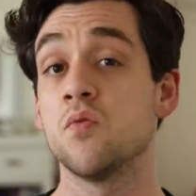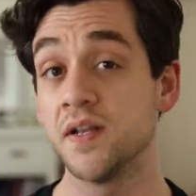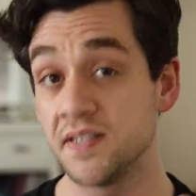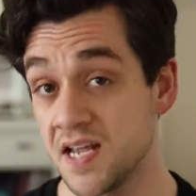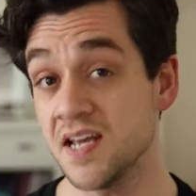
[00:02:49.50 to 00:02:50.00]

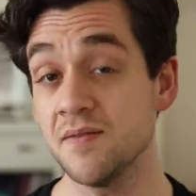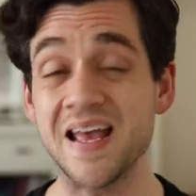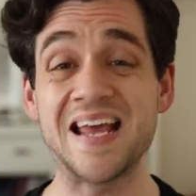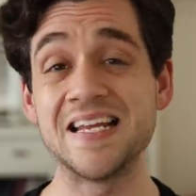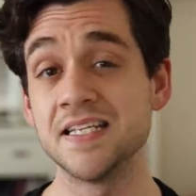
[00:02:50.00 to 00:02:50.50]
when Tim
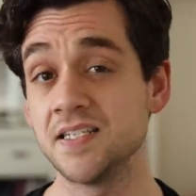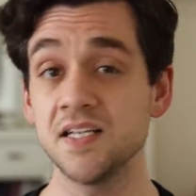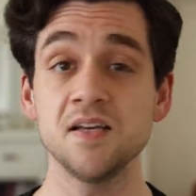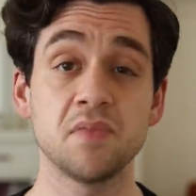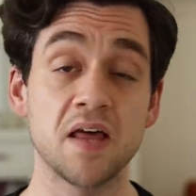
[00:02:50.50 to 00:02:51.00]
and his
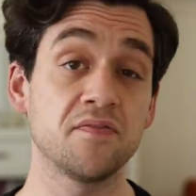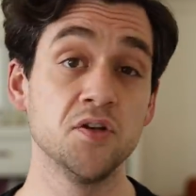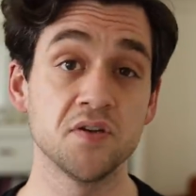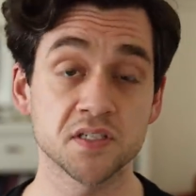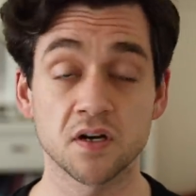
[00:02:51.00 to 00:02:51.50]
team left
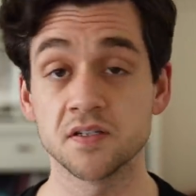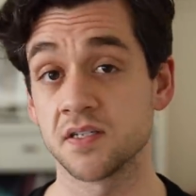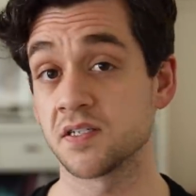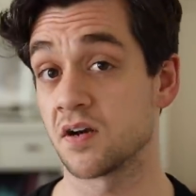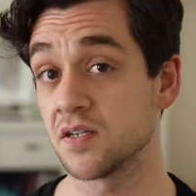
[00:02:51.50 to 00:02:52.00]
LucasArts
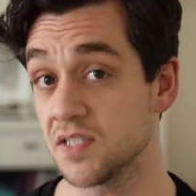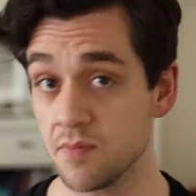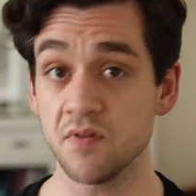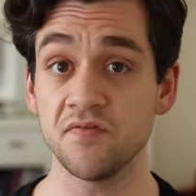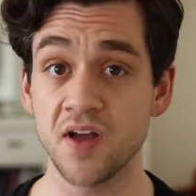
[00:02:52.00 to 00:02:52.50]
to start
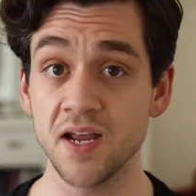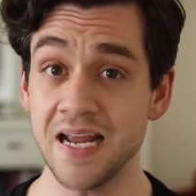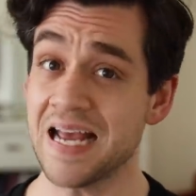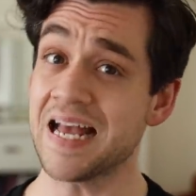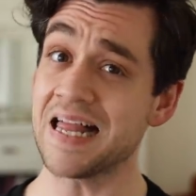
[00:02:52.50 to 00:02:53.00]
Double Fine,
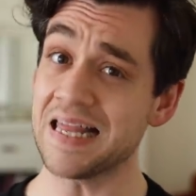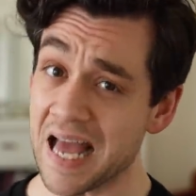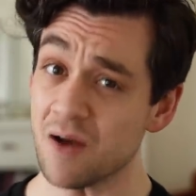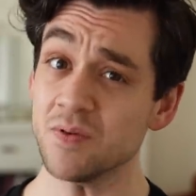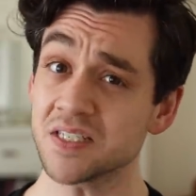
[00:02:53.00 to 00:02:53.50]

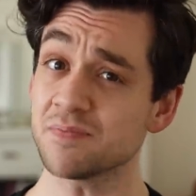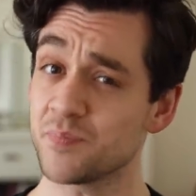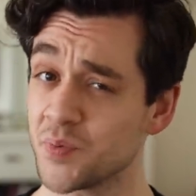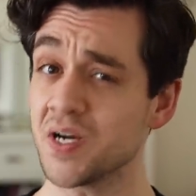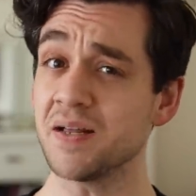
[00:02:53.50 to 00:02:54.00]
that was a
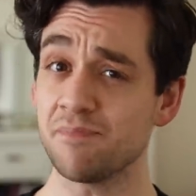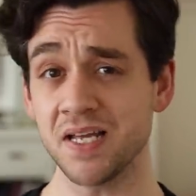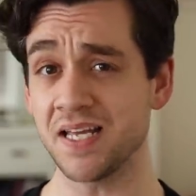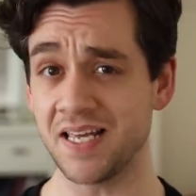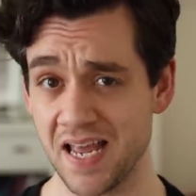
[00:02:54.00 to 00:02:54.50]
pretty
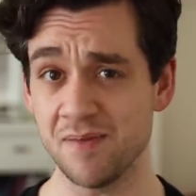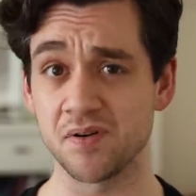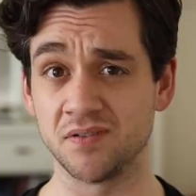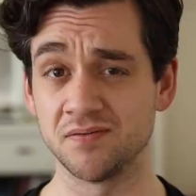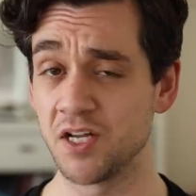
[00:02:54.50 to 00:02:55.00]
big
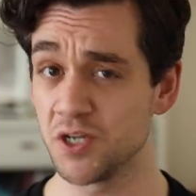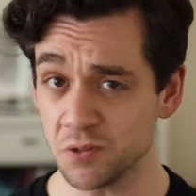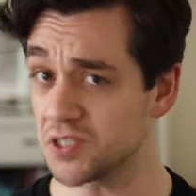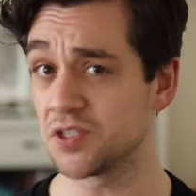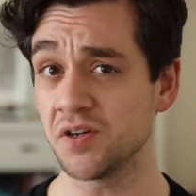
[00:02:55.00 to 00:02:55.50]
gamble. A
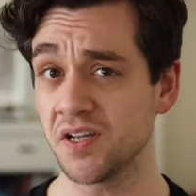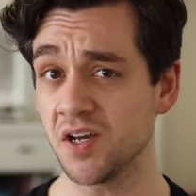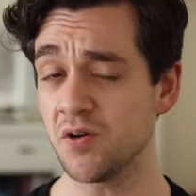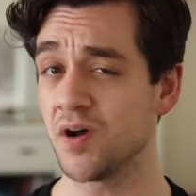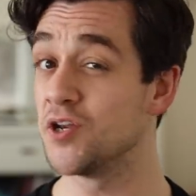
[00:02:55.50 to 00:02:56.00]
new
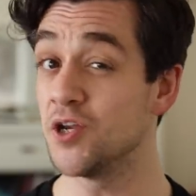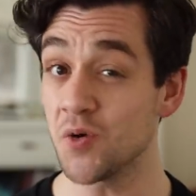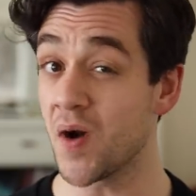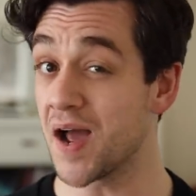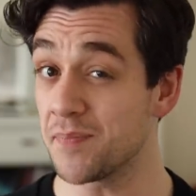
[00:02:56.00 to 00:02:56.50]
studio, a
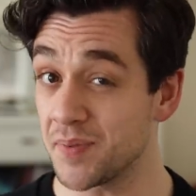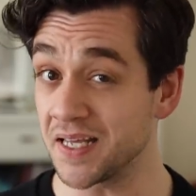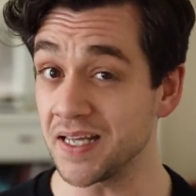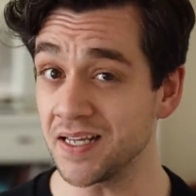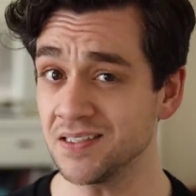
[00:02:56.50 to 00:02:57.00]
new
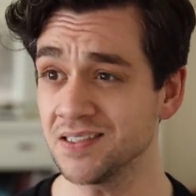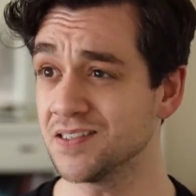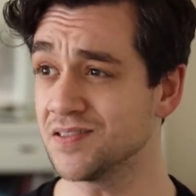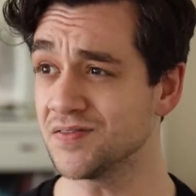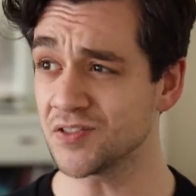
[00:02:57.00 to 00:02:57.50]
IP,
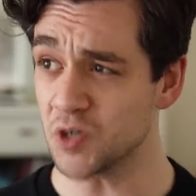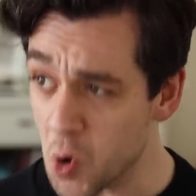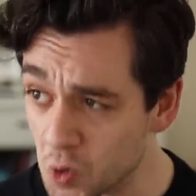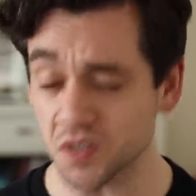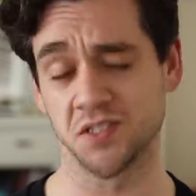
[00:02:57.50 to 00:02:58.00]
of
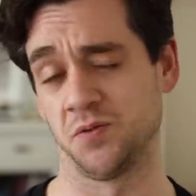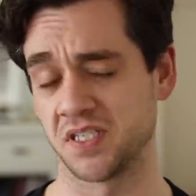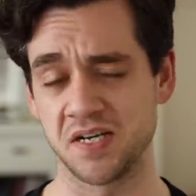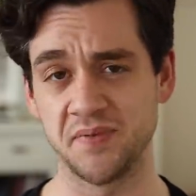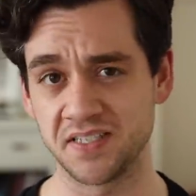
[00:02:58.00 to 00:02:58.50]
course there was going to be